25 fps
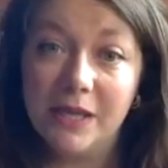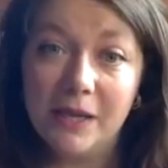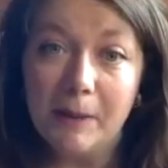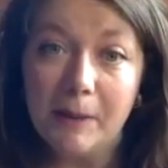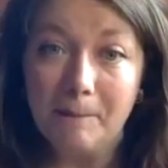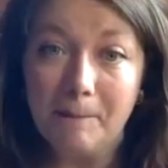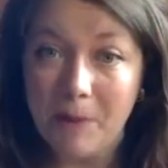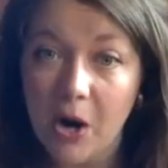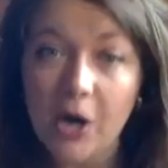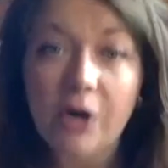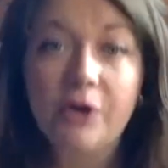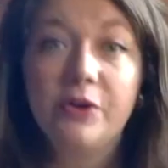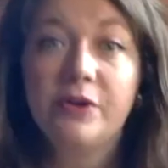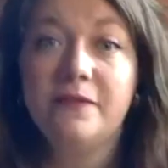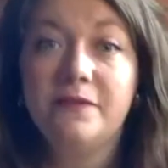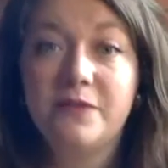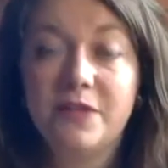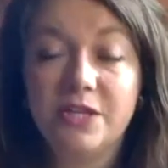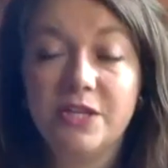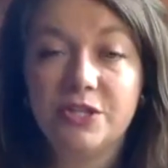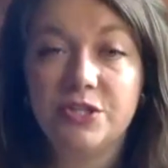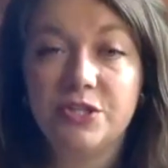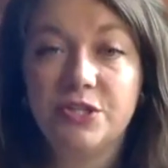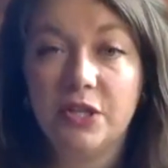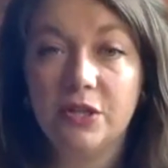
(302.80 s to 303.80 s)
part of
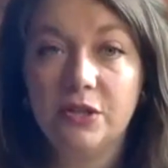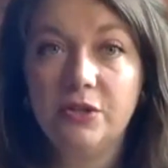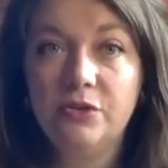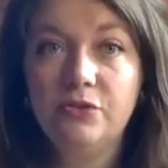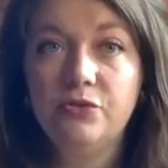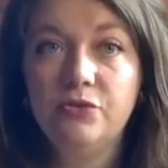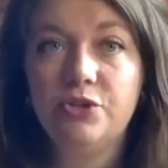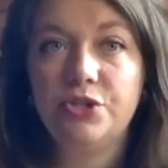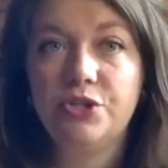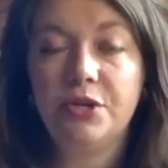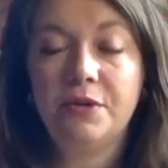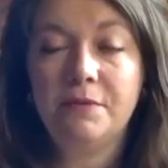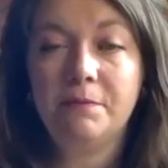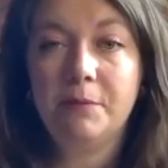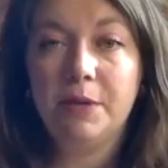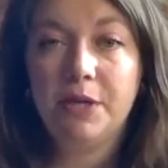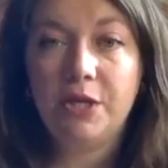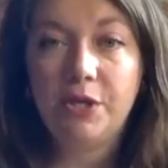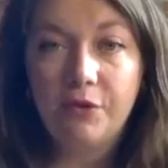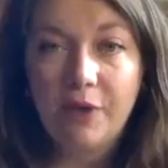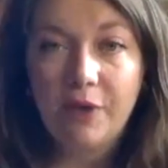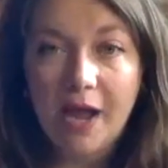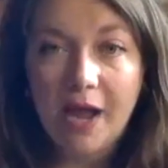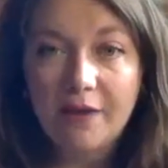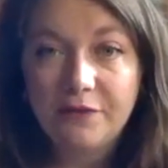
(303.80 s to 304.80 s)
the solution, but
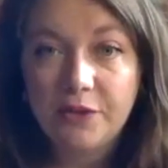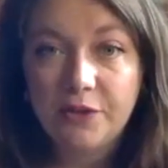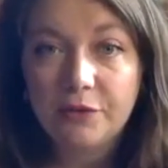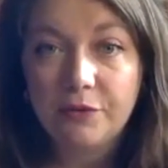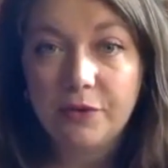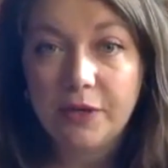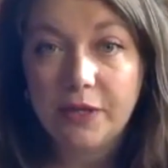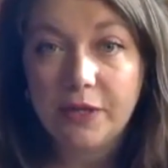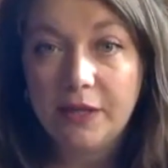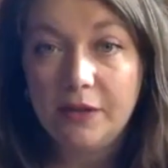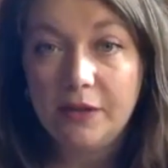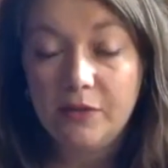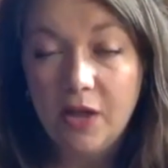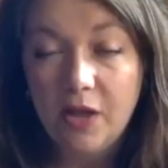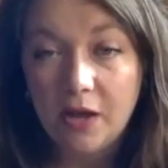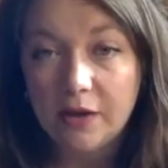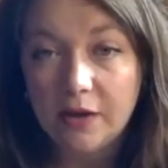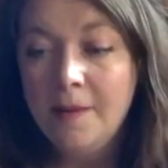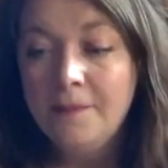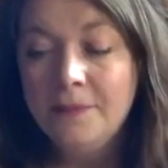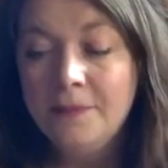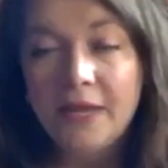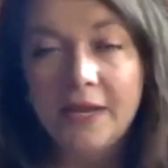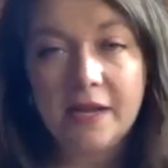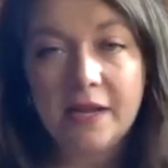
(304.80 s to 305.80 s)
you have to really
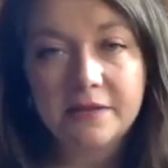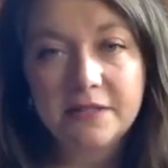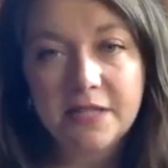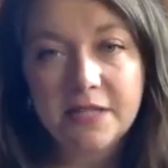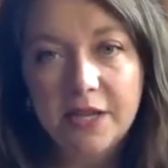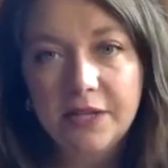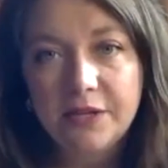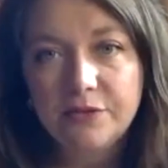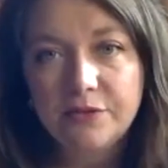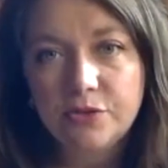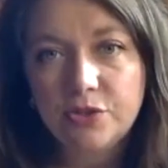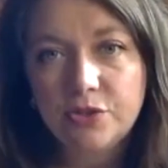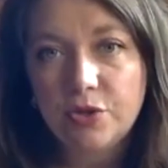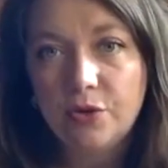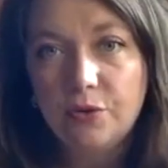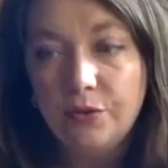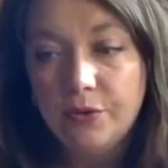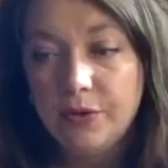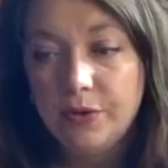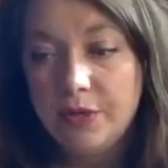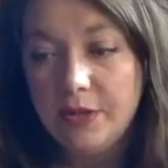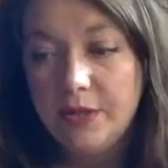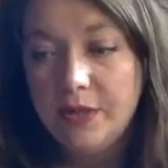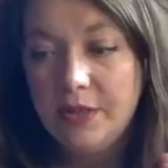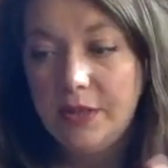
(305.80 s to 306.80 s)
look. And I'll tell you,
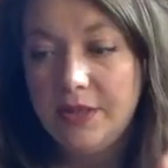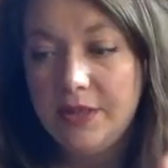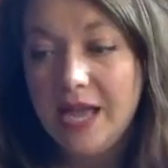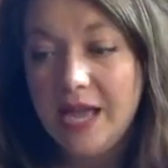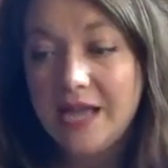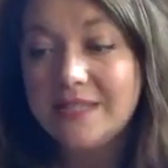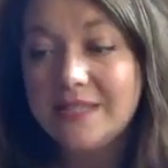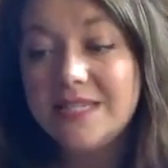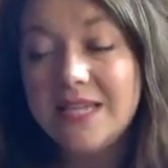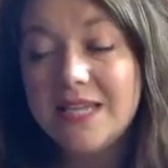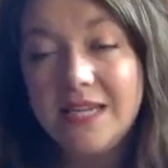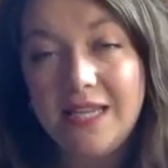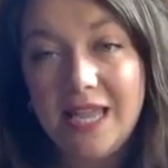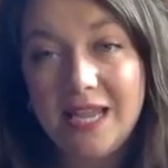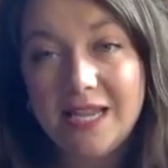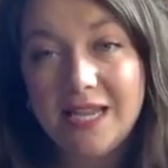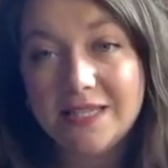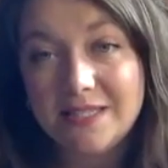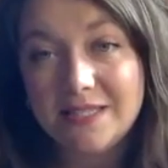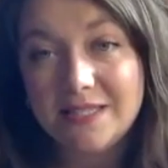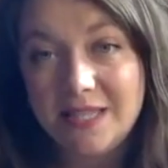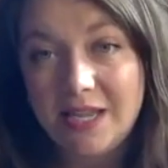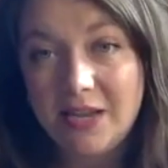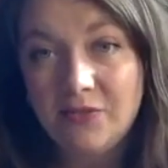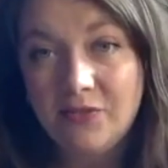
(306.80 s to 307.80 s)
so that's, I
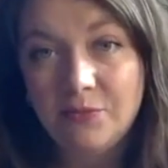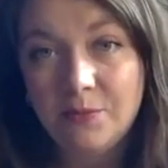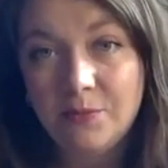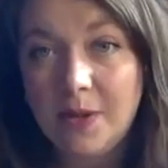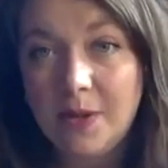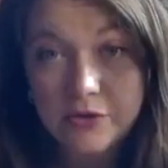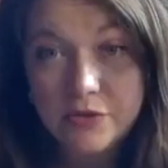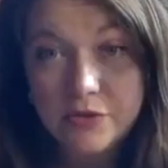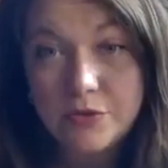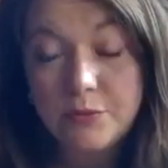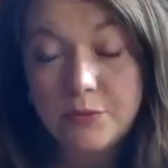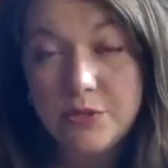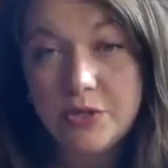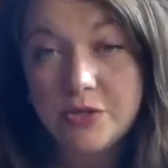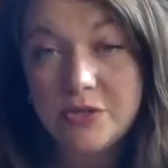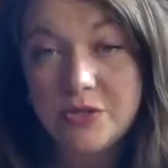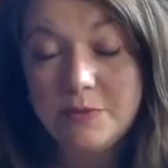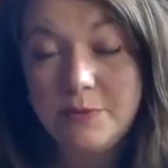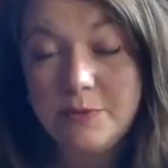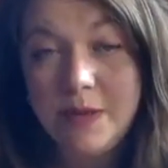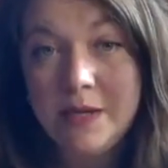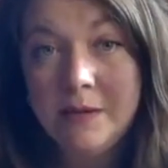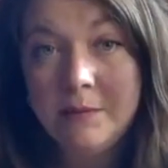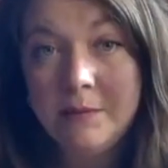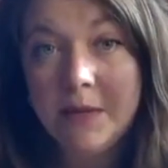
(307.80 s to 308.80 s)
can't save money. When you're
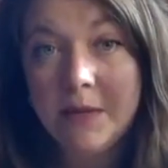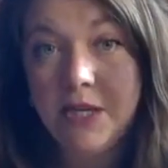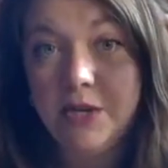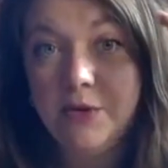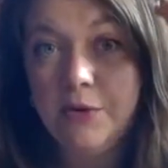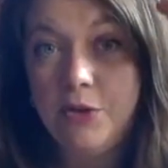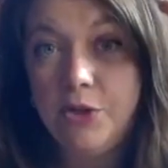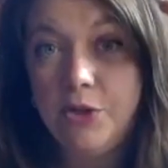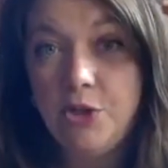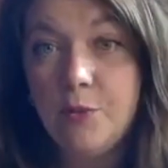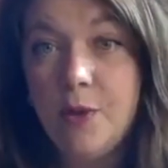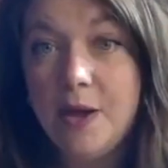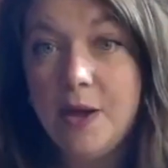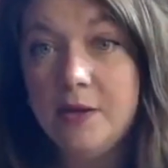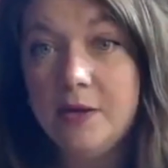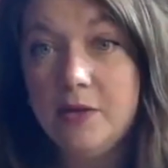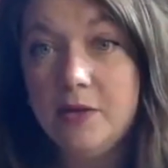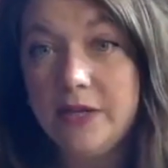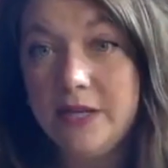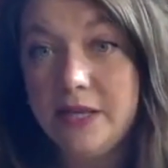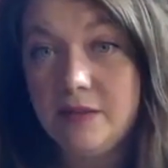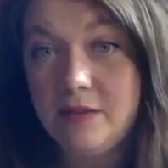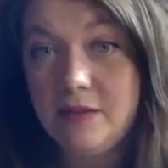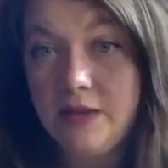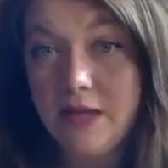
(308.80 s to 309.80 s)
spending money, you want to
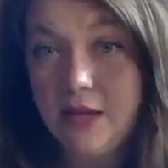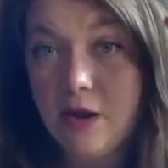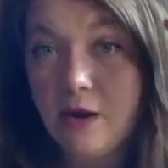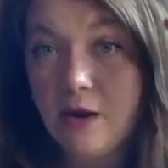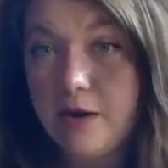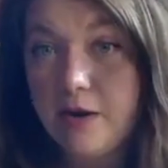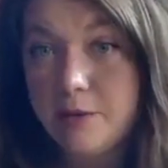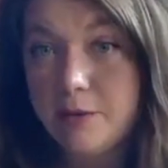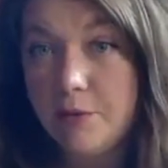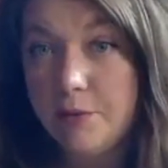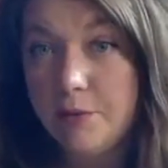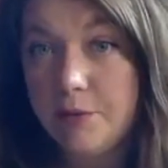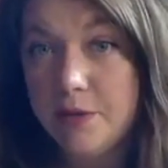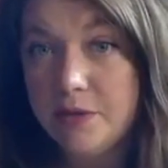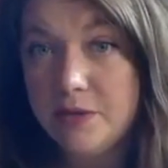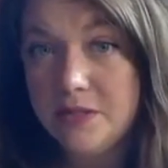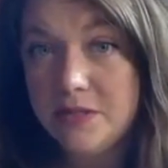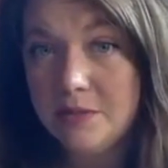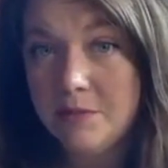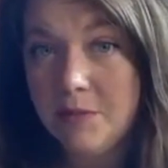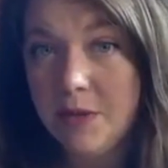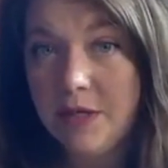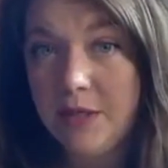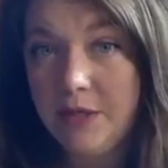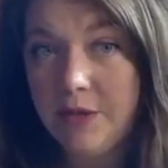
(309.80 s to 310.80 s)
look at like, all right, well, where's the
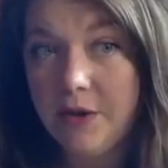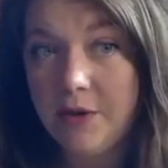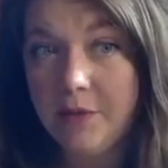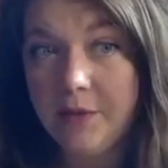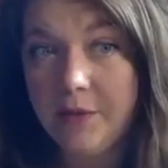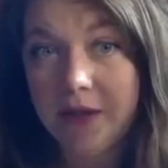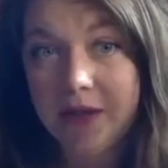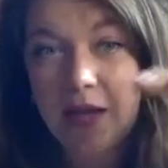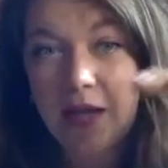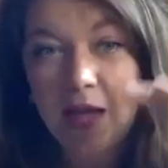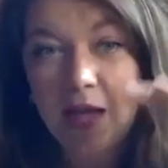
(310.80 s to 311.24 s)
money going?